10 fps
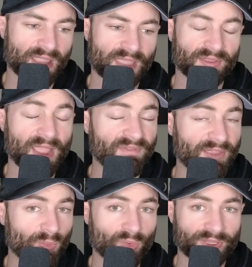and then have like
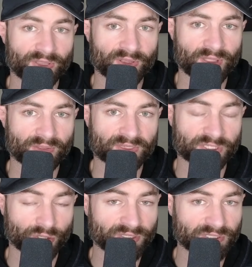a really good
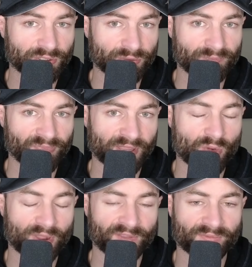certs too like
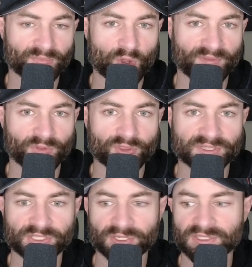quite a quite a few good
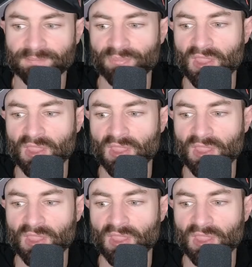certs